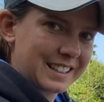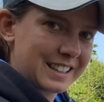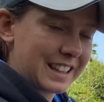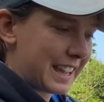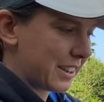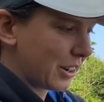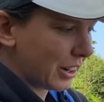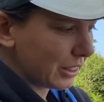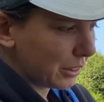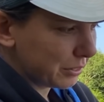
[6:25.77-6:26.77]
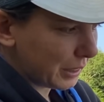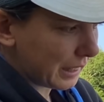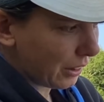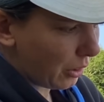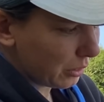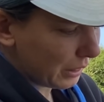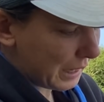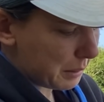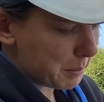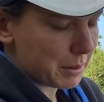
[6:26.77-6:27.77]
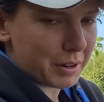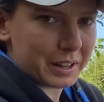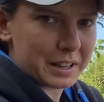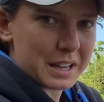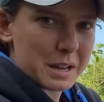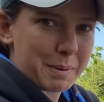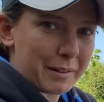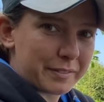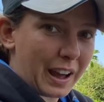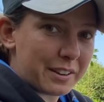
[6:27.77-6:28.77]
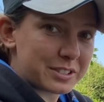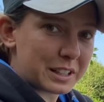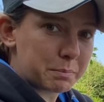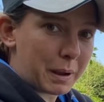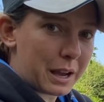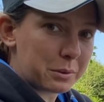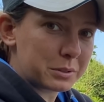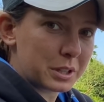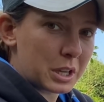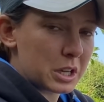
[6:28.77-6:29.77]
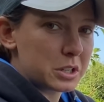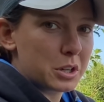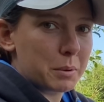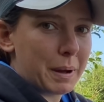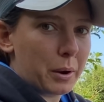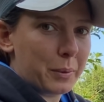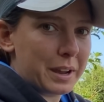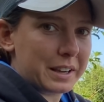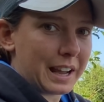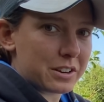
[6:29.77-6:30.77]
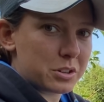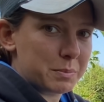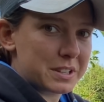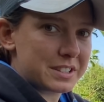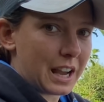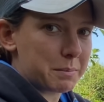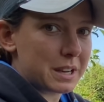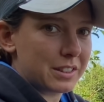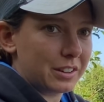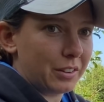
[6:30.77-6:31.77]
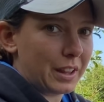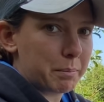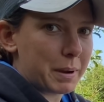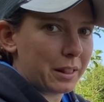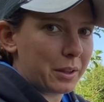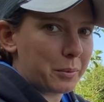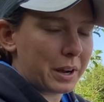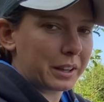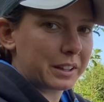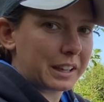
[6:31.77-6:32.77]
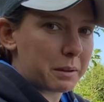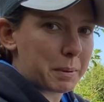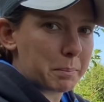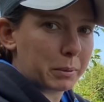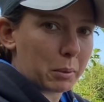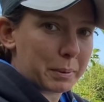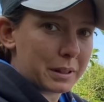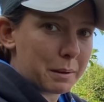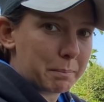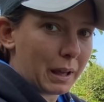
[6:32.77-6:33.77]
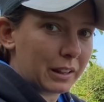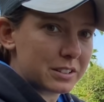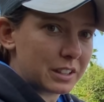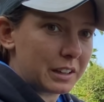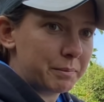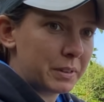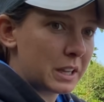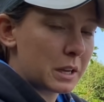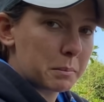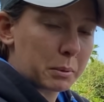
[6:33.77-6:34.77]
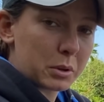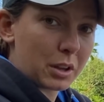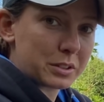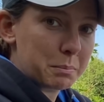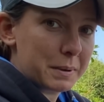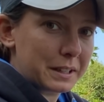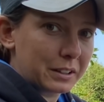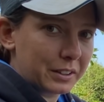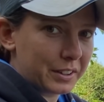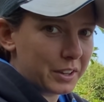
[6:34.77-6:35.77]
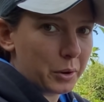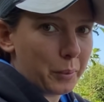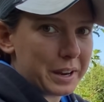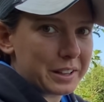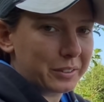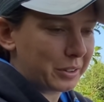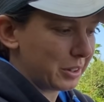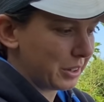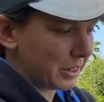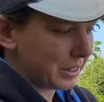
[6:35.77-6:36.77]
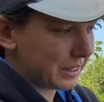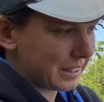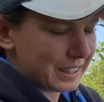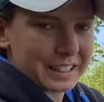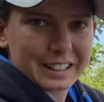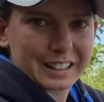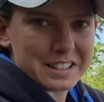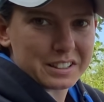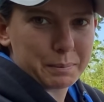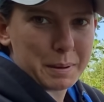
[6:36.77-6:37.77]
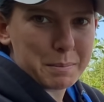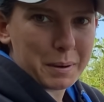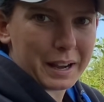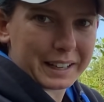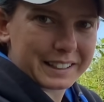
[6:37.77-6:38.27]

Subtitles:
There you go, lovely long lean mirror. About £5–6. No better way to catch him this time of year than on that pellet wag. Keep it plopping them pellets in, put yours in the middle and away it'll go. Let's slip him back.